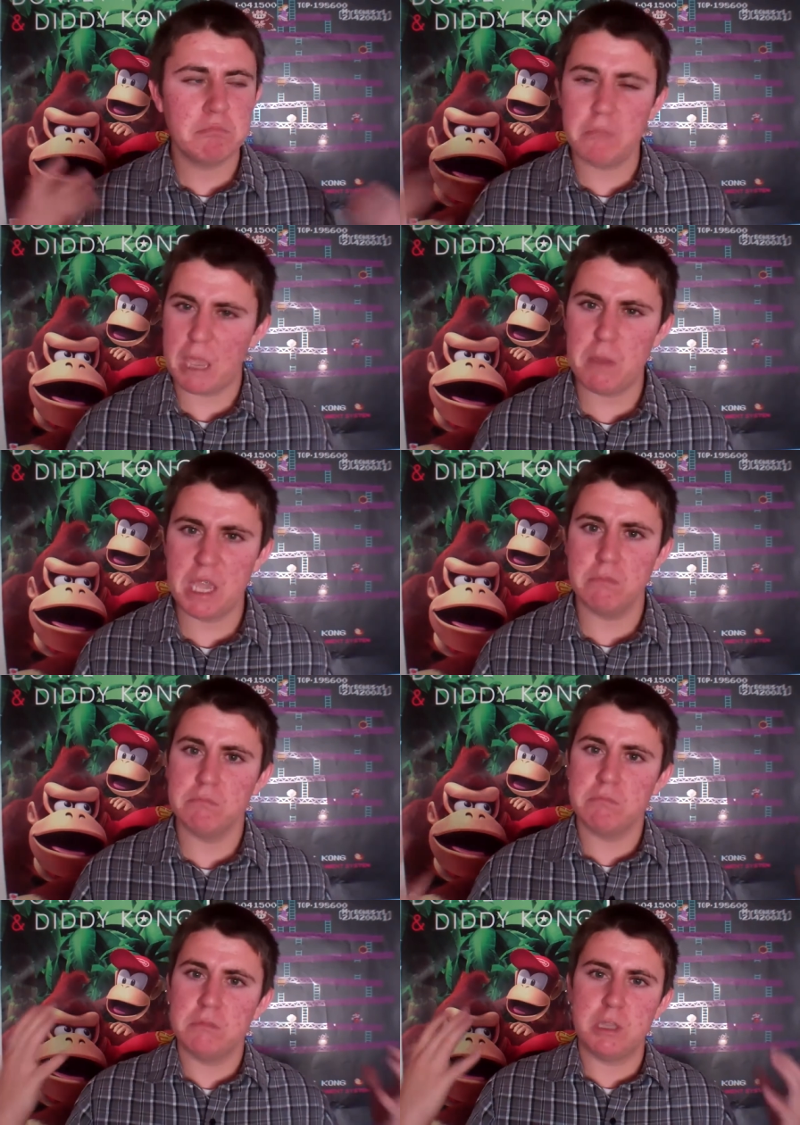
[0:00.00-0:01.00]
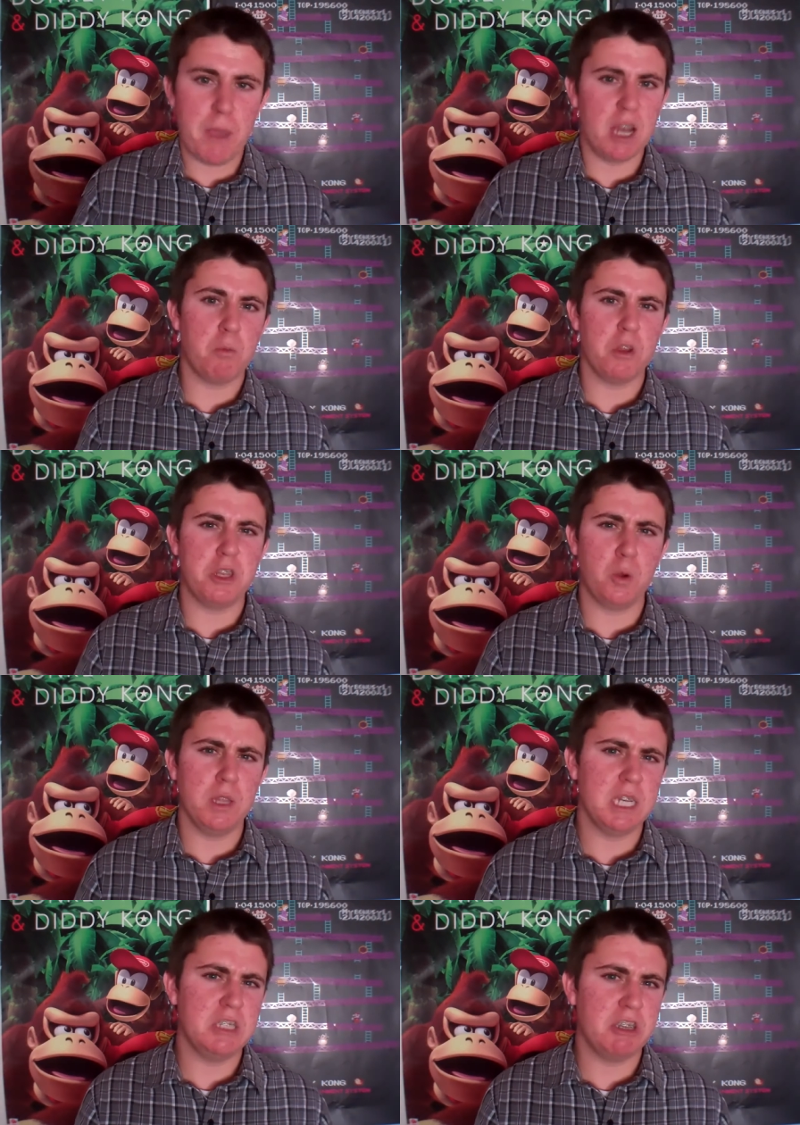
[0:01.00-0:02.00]
maybe, depending on where the
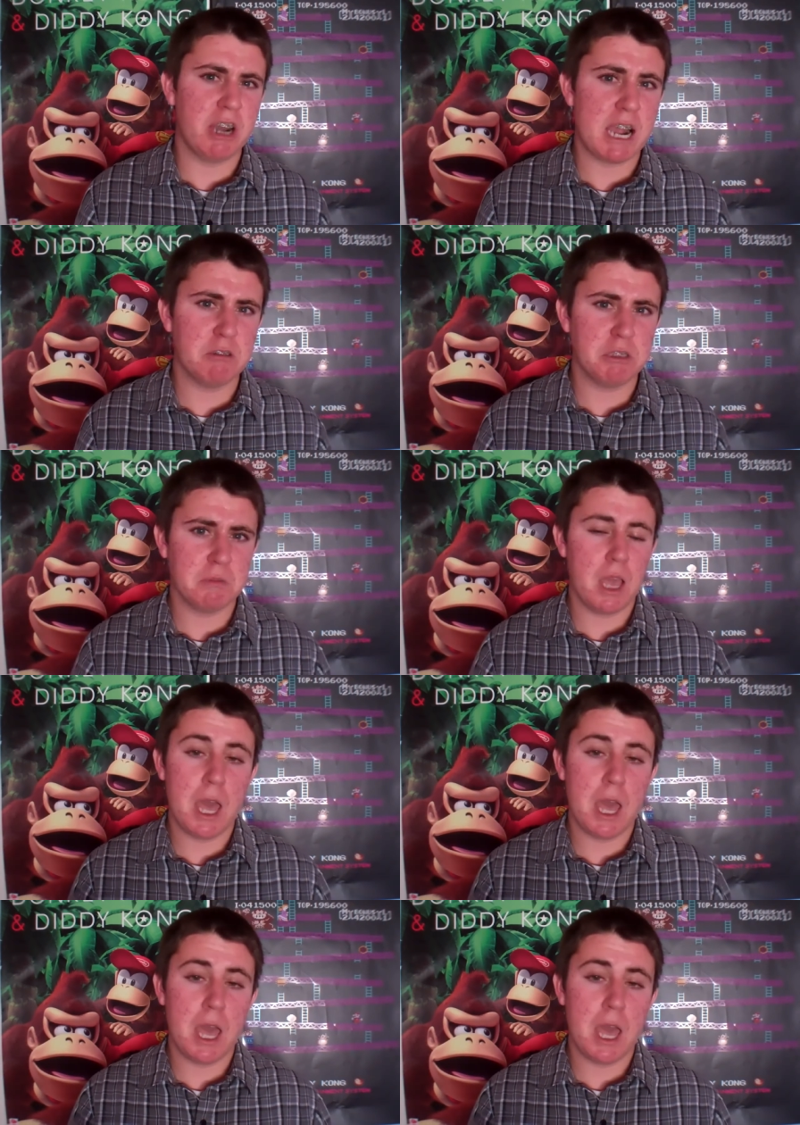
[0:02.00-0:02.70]
toilet is in your house.